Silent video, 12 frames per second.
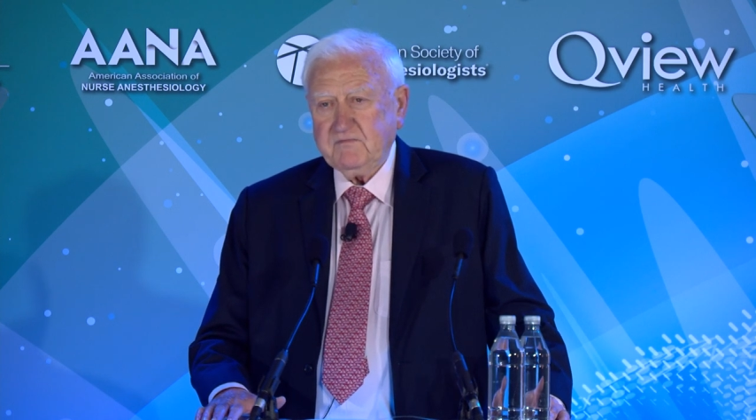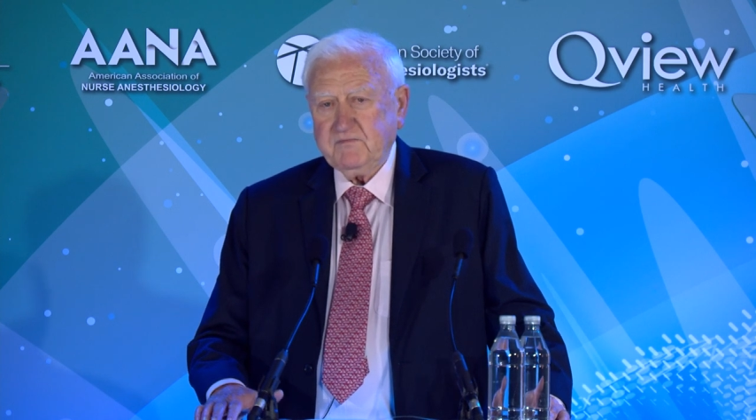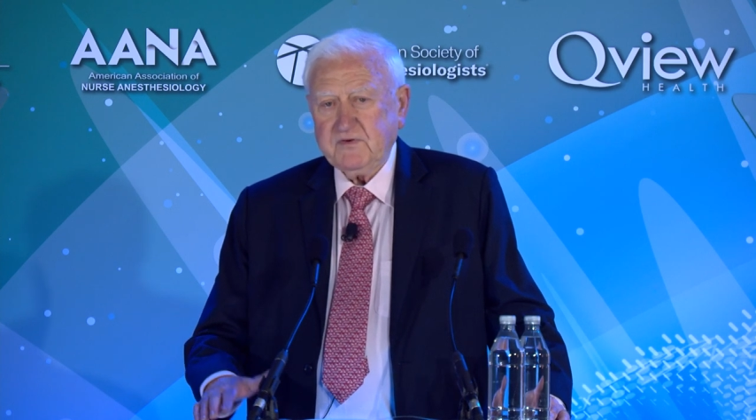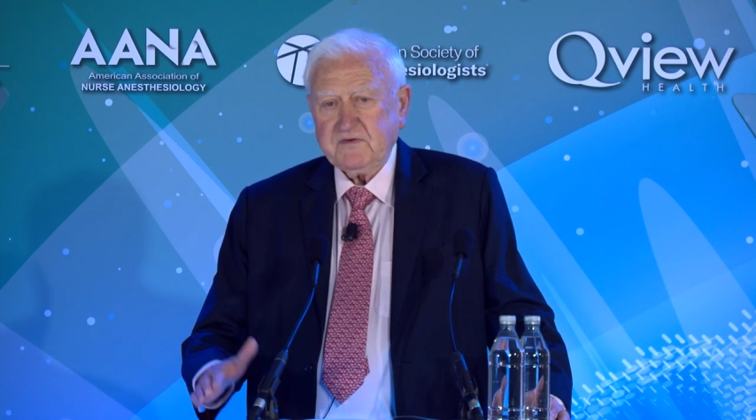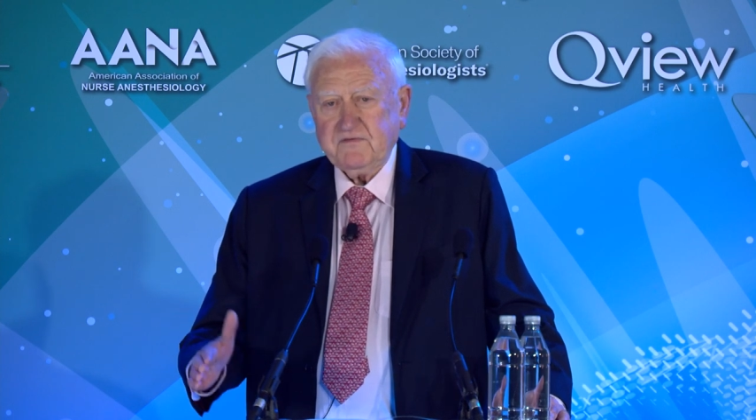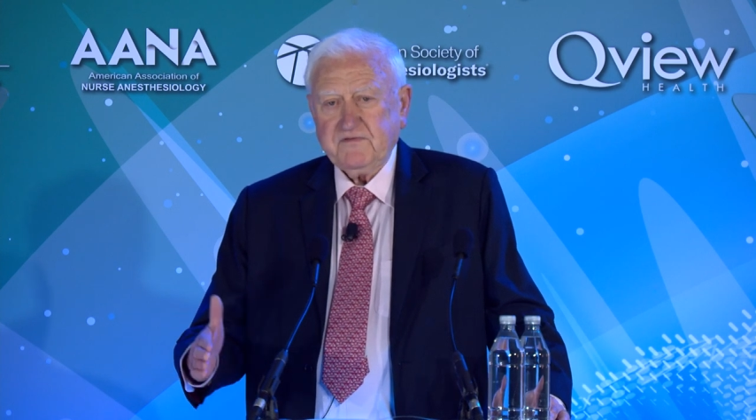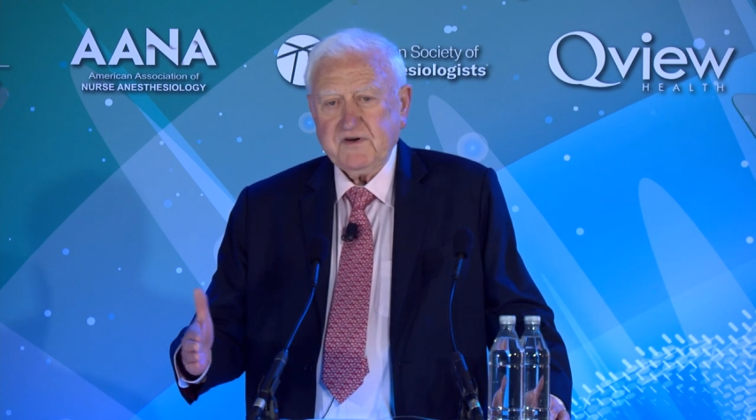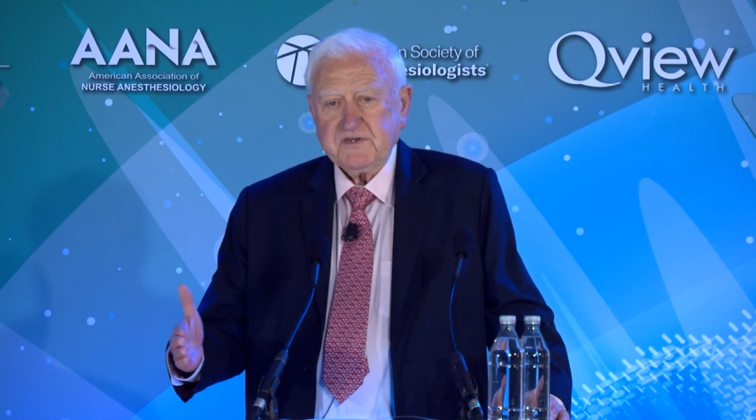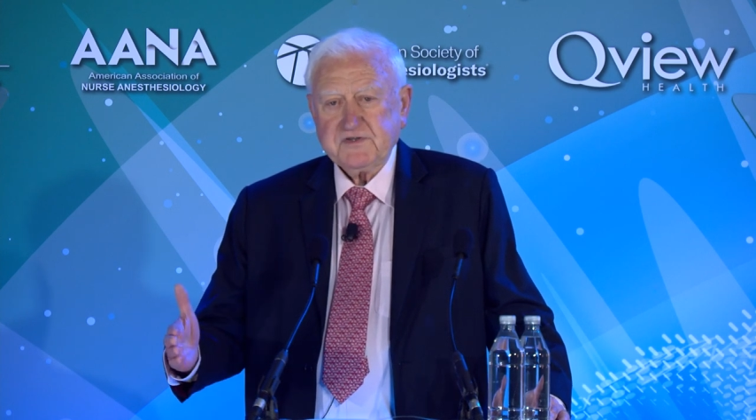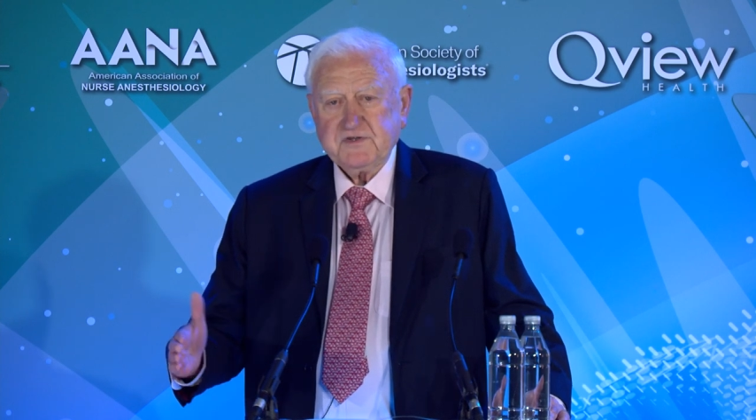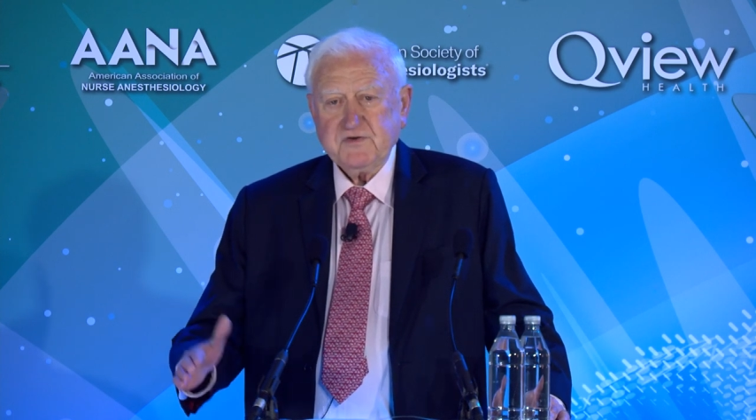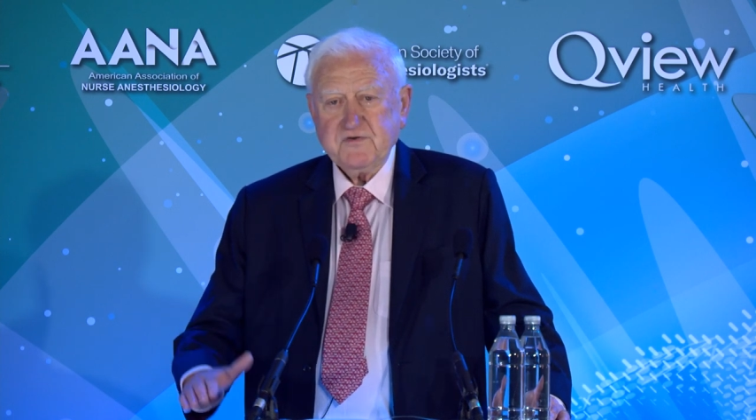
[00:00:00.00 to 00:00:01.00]
put
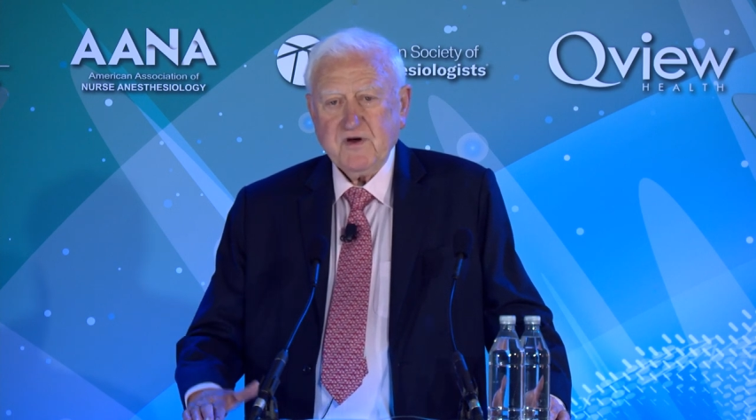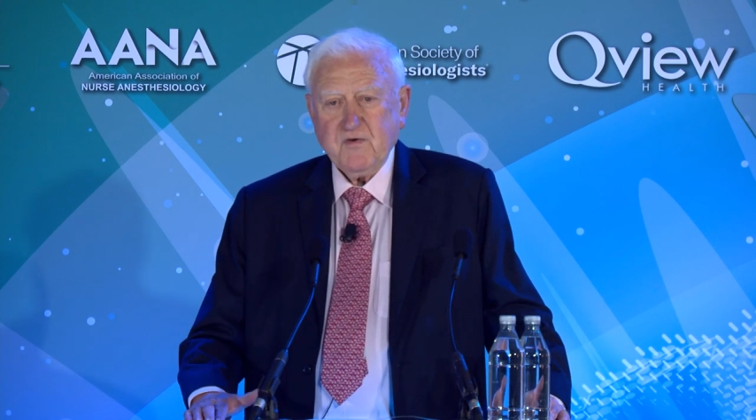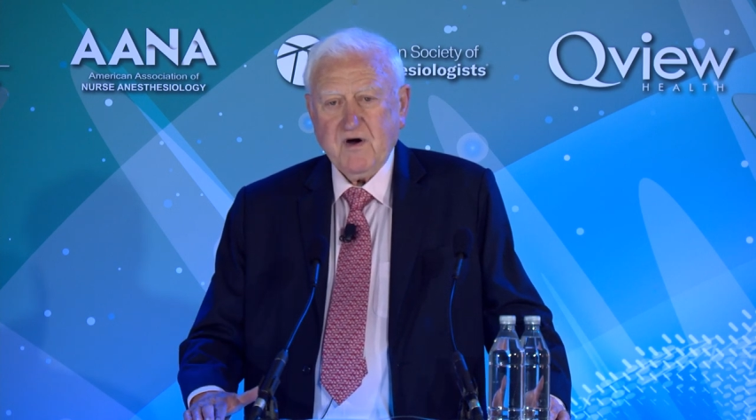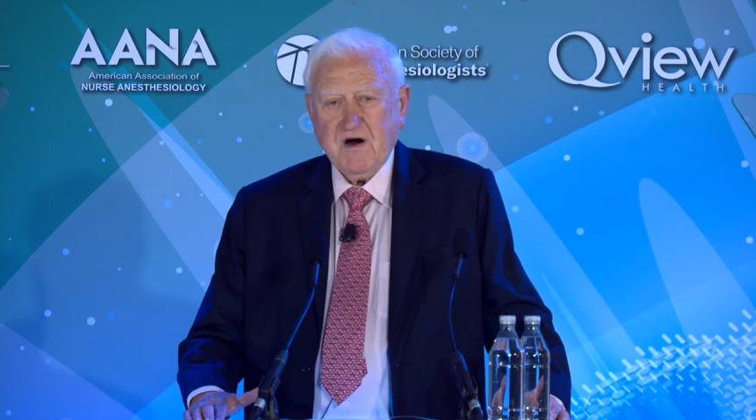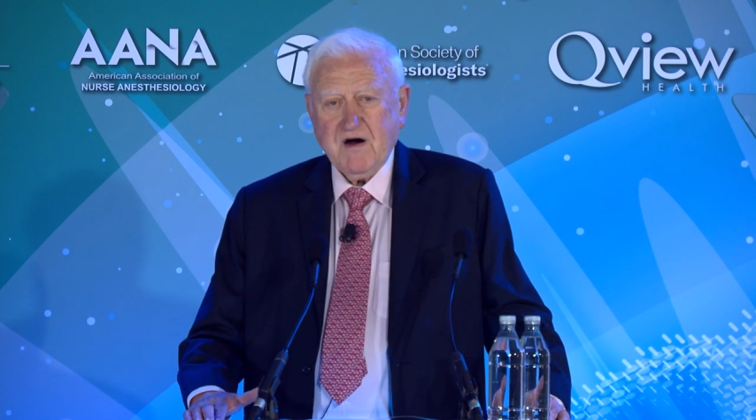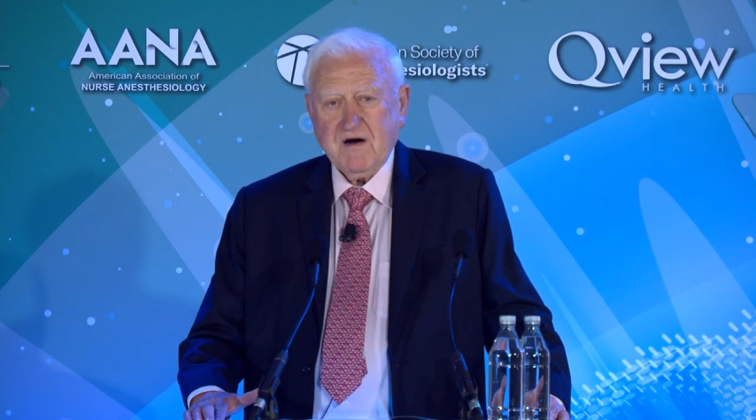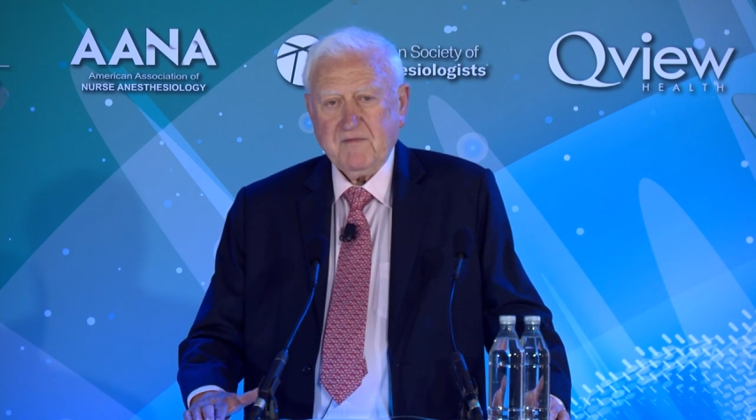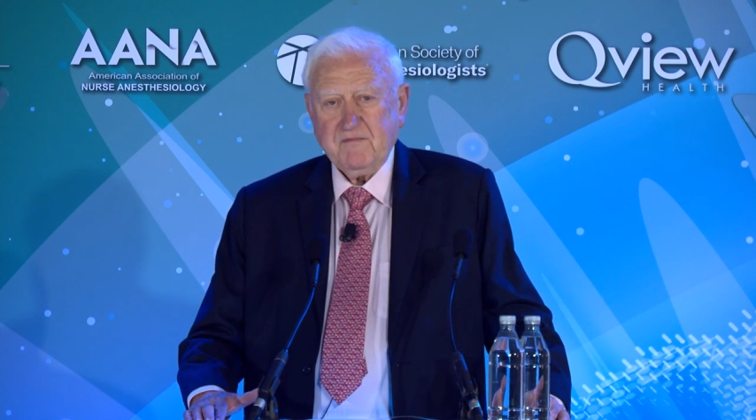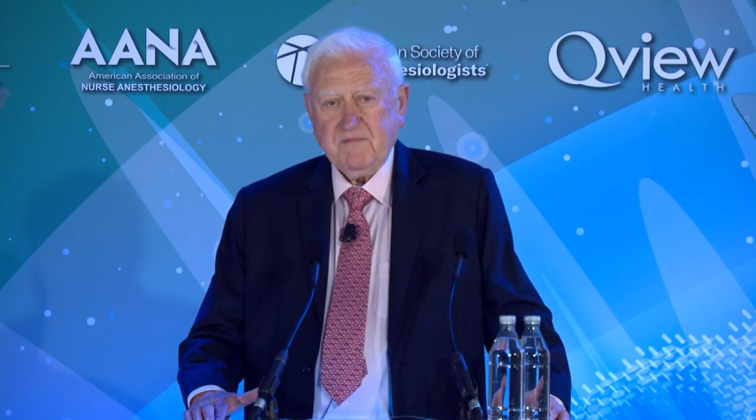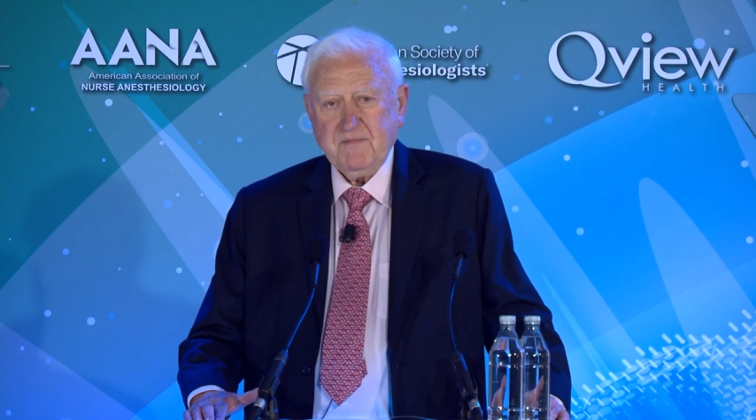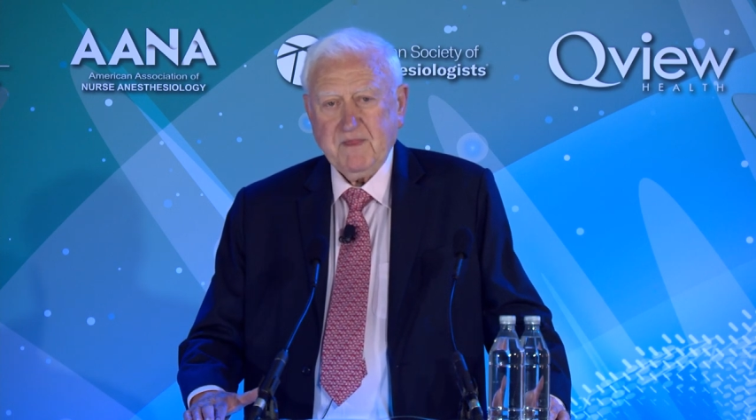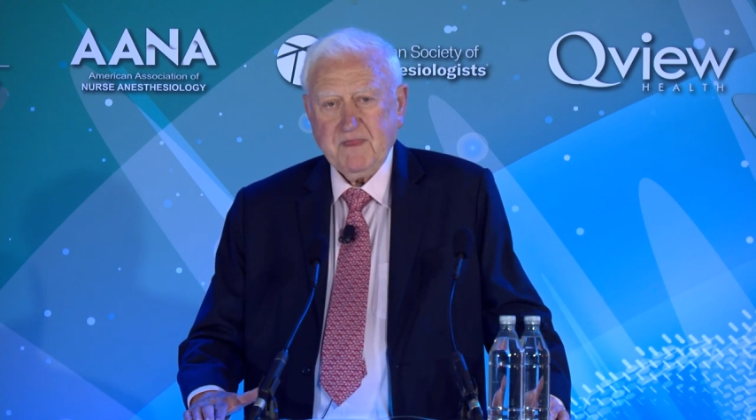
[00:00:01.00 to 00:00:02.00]
first do no harm